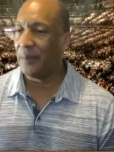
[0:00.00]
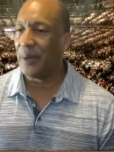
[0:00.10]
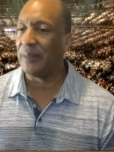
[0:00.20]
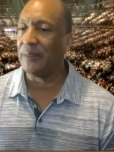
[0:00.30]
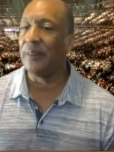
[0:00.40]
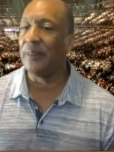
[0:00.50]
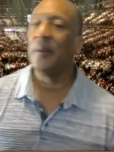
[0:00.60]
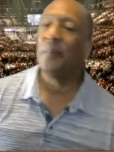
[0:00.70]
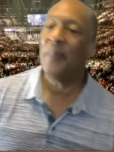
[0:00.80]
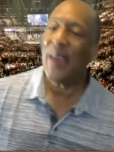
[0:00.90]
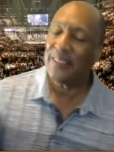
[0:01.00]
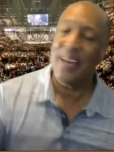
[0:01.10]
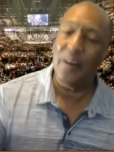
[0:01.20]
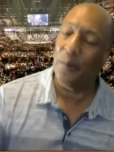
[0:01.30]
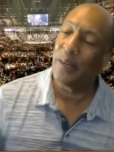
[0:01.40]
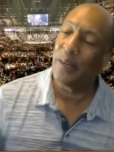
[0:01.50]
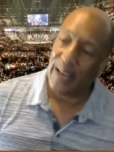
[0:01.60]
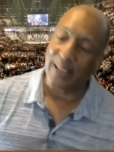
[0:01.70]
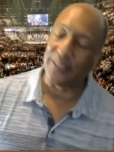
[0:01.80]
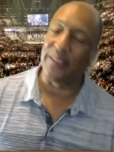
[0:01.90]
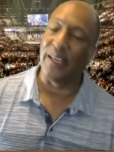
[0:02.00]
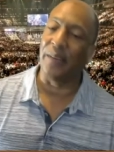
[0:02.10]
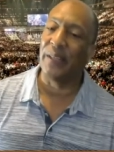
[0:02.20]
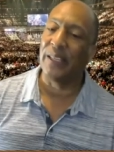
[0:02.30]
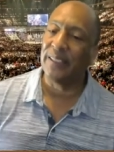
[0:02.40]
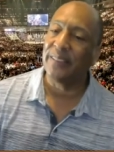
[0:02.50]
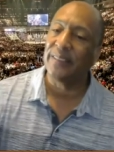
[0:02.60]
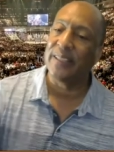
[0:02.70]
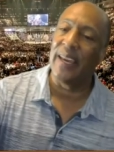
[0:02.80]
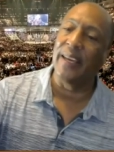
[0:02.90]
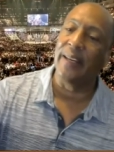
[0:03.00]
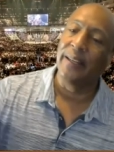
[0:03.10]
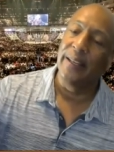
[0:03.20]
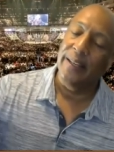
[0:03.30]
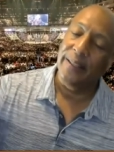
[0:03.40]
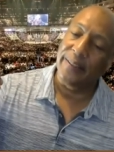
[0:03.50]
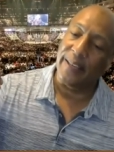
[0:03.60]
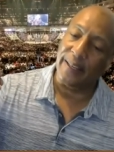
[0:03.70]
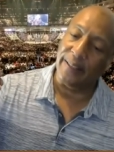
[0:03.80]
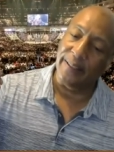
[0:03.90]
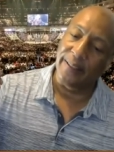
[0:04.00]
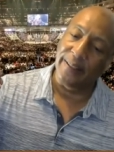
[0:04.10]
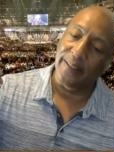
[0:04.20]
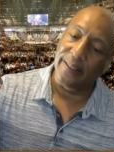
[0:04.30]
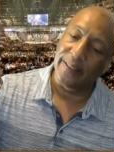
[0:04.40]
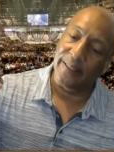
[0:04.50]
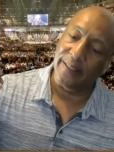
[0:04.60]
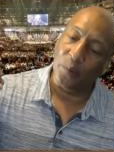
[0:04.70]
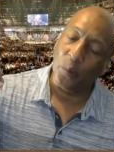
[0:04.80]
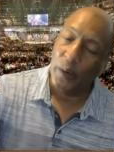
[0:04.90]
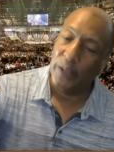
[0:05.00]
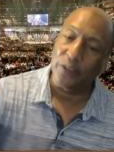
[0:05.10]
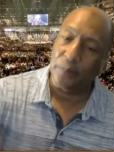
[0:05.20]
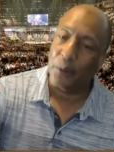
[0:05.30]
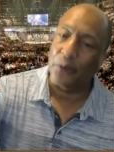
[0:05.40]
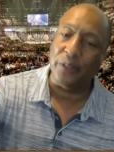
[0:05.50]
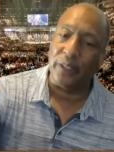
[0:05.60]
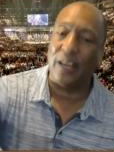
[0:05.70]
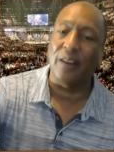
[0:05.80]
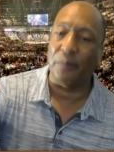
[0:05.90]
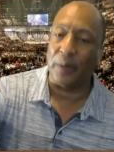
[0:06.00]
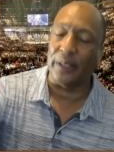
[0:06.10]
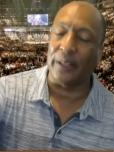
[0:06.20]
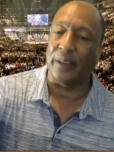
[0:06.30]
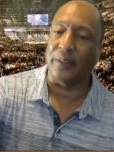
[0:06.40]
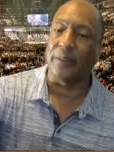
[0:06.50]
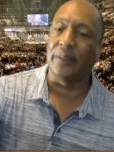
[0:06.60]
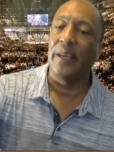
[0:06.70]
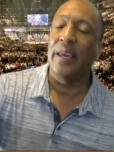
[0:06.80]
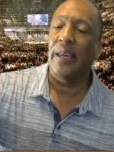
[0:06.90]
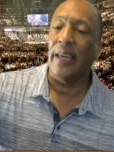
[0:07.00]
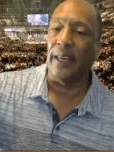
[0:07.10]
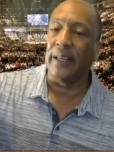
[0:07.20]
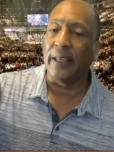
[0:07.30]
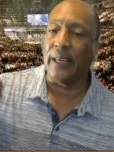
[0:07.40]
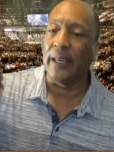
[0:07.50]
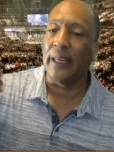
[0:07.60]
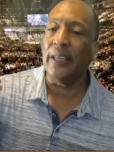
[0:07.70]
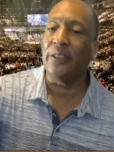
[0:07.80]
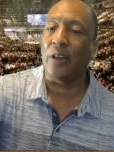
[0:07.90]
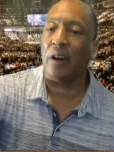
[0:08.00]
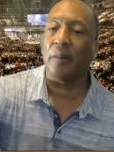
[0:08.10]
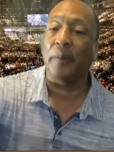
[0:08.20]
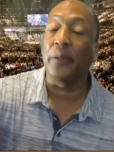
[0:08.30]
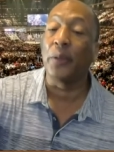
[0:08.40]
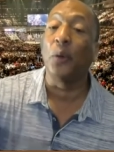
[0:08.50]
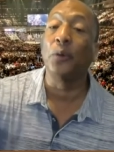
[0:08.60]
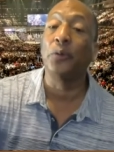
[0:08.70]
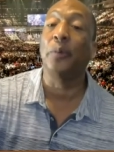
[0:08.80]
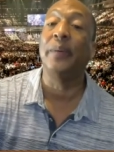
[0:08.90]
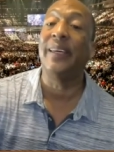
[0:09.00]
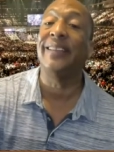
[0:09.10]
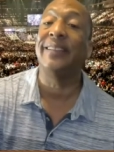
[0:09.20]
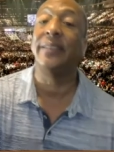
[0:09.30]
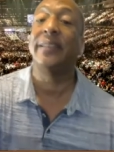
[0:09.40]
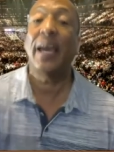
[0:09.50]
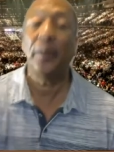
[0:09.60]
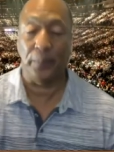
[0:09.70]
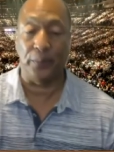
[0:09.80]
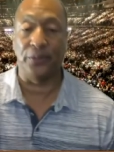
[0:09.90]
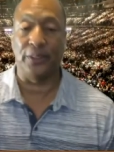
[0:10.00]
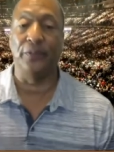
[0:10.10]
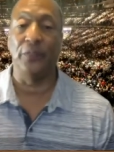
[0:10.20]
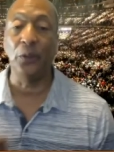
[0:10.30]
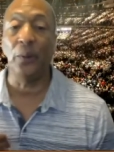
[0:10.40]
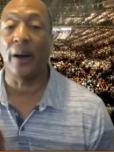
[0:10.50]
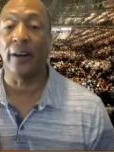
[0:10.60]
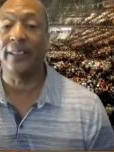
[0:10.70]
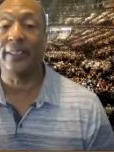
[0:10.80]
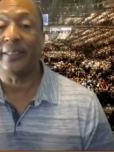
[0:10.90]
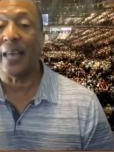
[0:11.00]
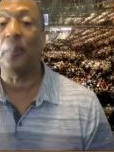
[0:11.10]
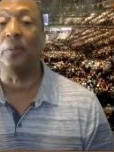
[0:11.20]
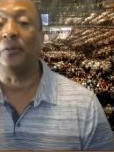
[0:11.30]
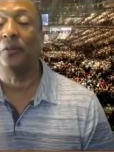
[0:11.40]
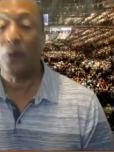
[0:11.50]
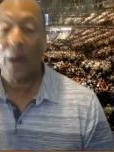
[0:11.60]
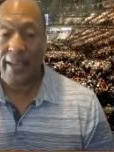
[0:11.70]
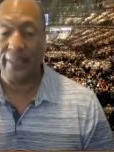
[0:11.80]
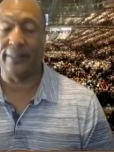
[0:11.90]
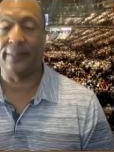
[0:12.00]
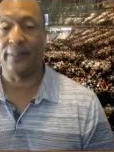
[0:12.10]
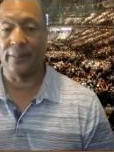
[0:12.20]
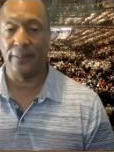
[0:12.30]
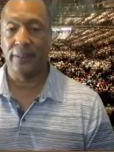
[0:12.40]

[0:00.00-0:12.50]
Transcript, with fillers: Well, that's not what God said because He said that we're supposed to love one another. And, and He's talking about those who will be His disciples. And you are a disciple of Christ.